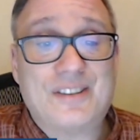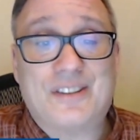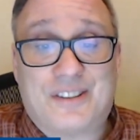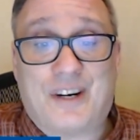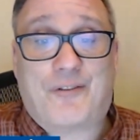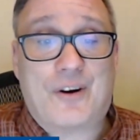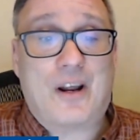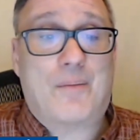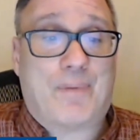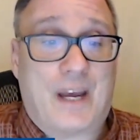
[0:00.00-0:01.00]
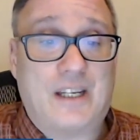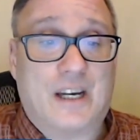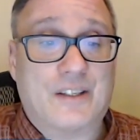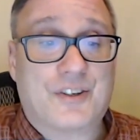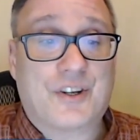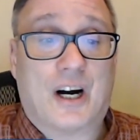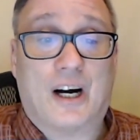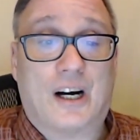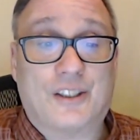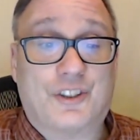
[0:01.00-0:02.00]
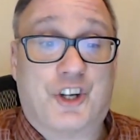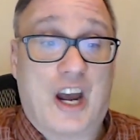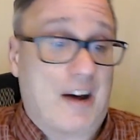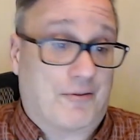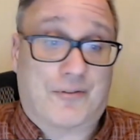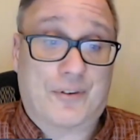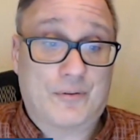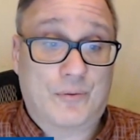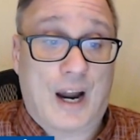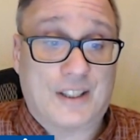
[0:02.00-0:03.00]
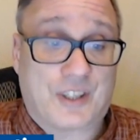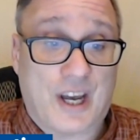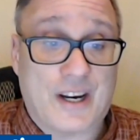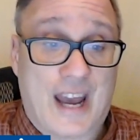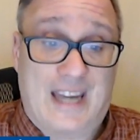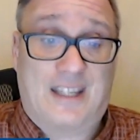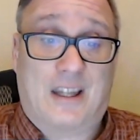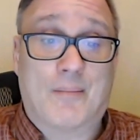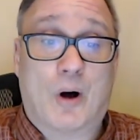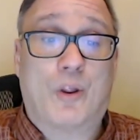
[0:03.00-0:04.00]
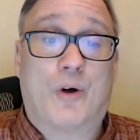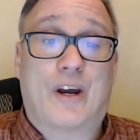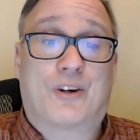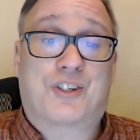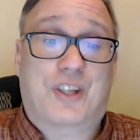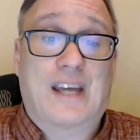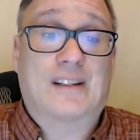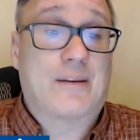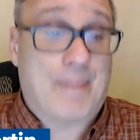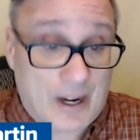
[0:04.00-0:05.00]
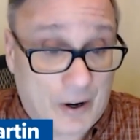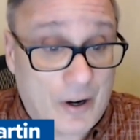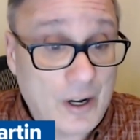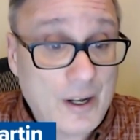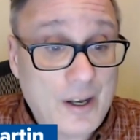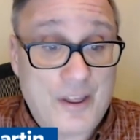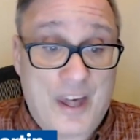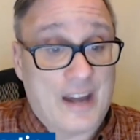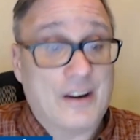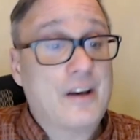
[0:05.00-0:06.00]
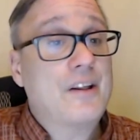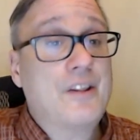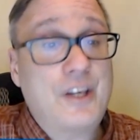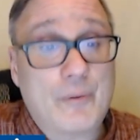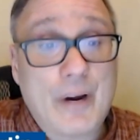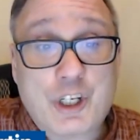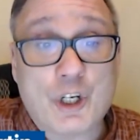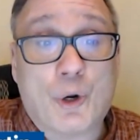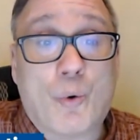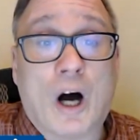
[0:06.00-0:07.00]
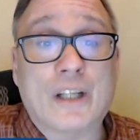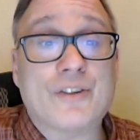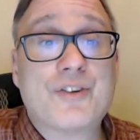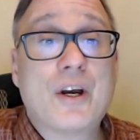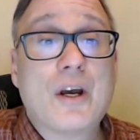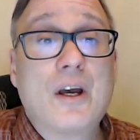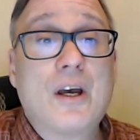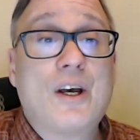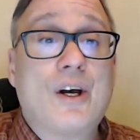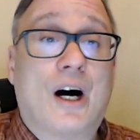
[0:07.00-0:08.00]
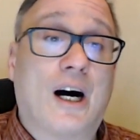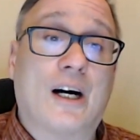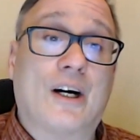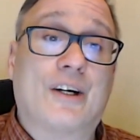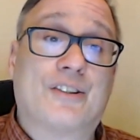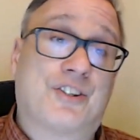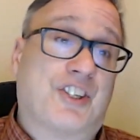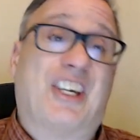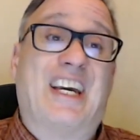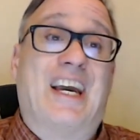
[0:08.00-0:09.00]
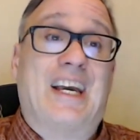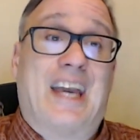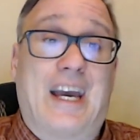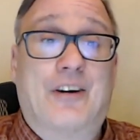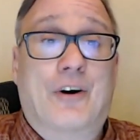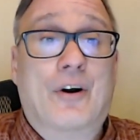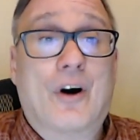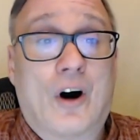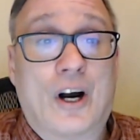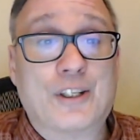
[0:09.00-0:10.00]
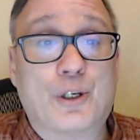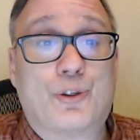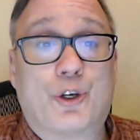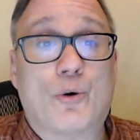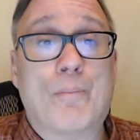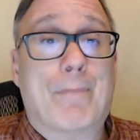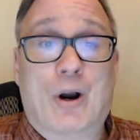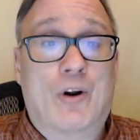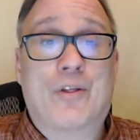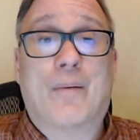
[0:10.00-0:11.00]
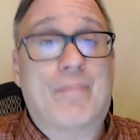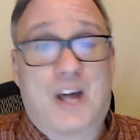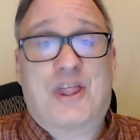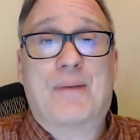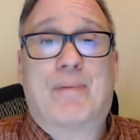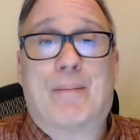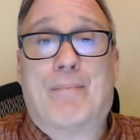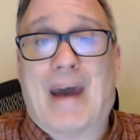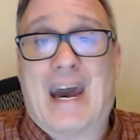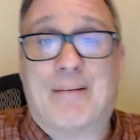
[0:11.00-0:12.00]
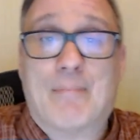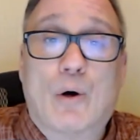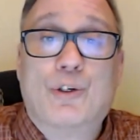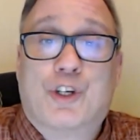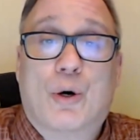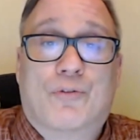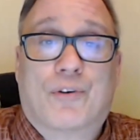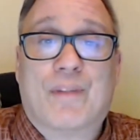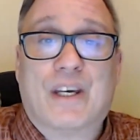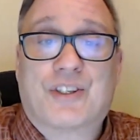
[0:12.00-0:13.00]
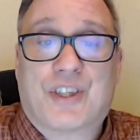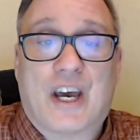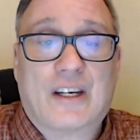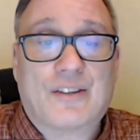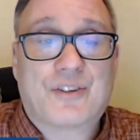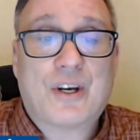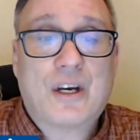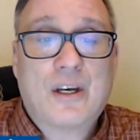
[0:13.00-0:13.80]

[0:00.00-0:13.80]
opinions. Jeff writes in, hate them, although they are slightly better than the original ones. Skiing Gator on YouTube, burn them. Nothing but bad mojo from these things.